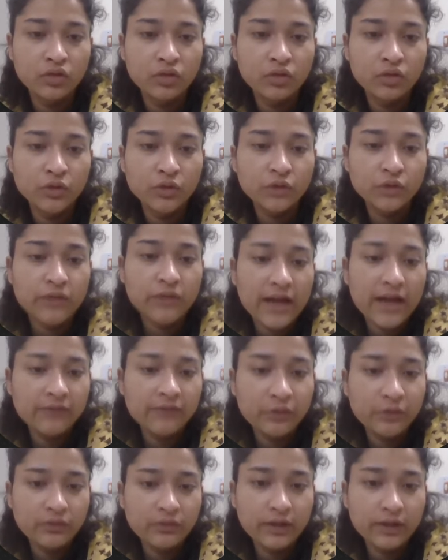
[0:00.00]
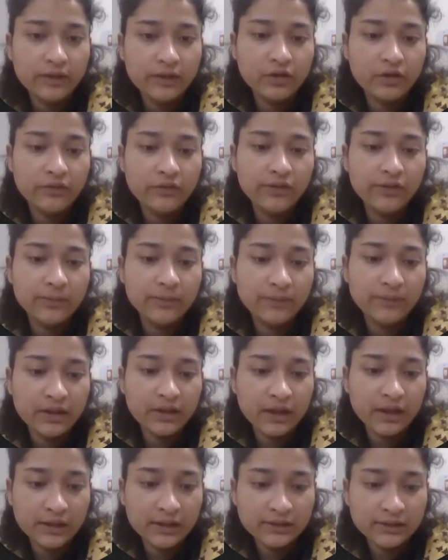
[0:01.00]
So we have to think of something
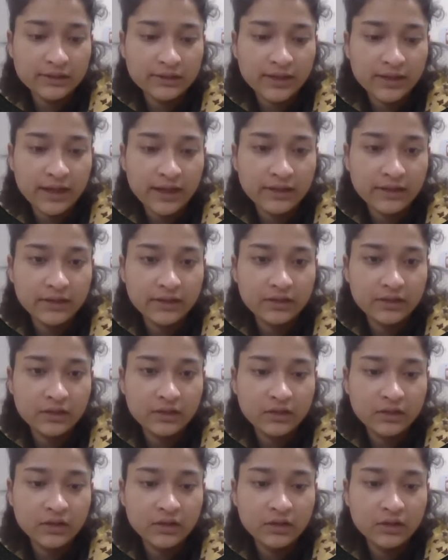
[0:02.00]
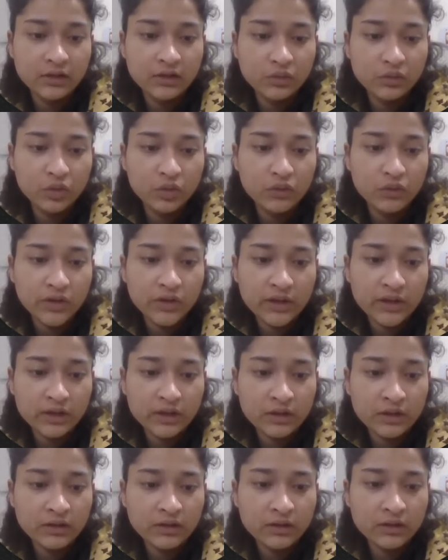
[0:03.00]
else, that over
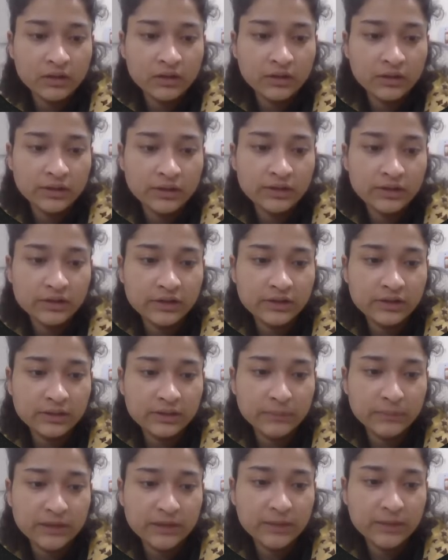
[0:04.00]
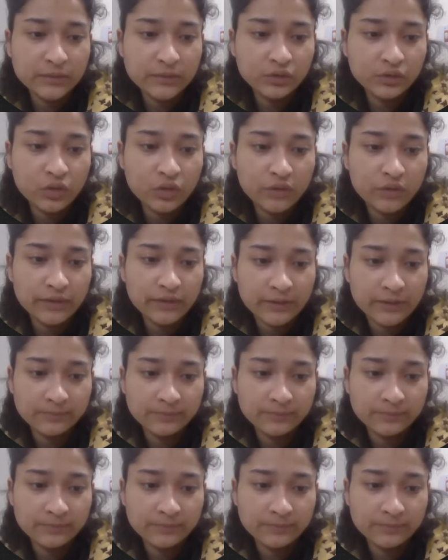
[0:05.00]
here this becomes O of n.